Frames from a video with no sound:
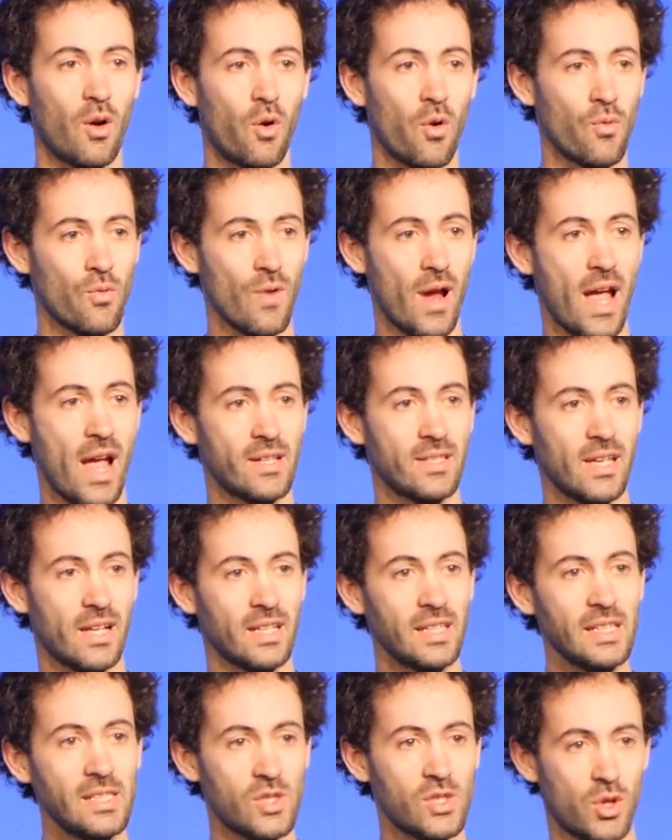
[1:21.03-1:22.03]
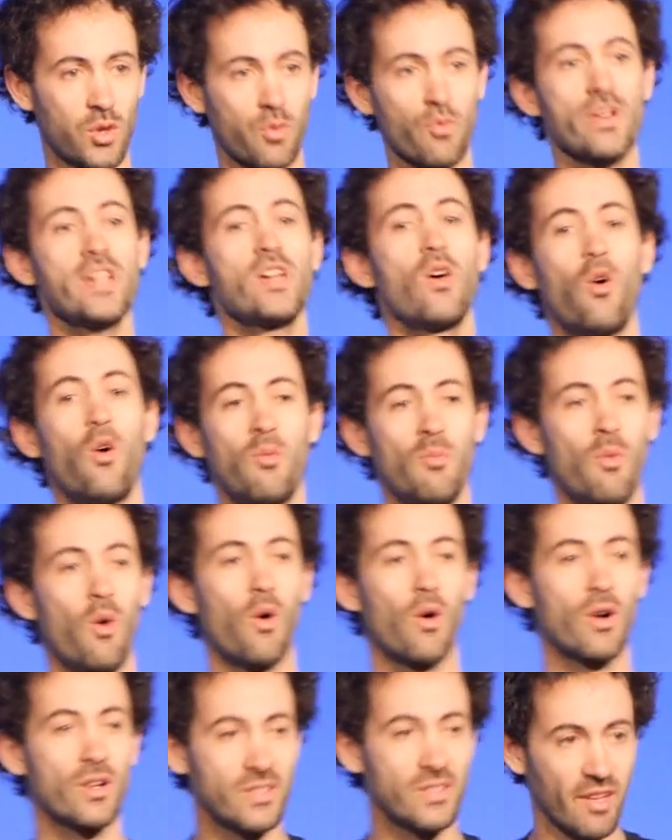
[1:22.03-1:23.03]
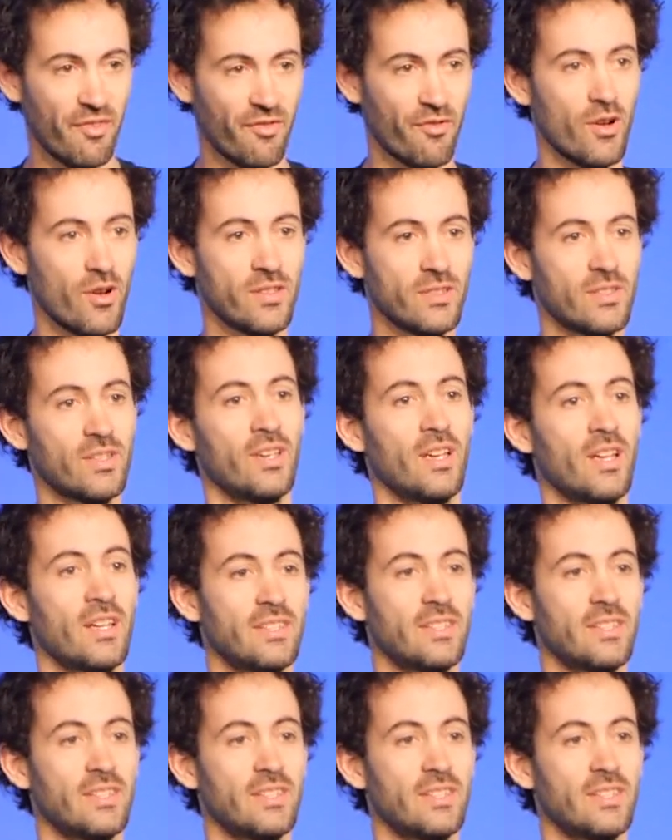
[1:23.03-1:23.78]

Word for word: or read at least three or more different